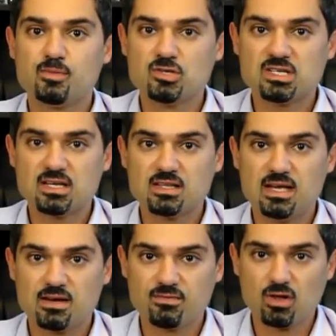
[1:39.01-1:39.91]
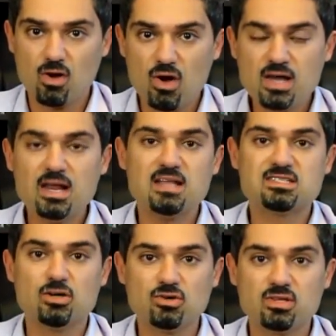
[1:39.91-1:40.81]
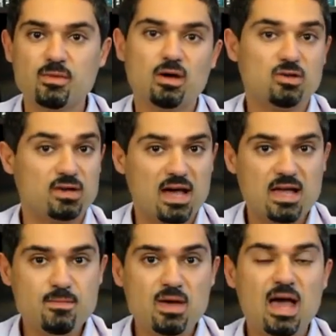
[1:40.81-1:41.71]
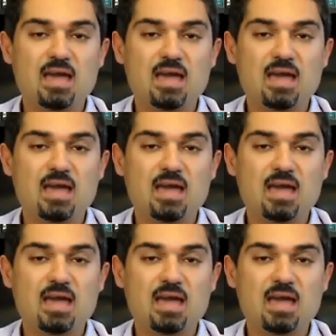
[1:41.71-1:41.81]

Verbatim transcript: person at the head of the line and tell them your name,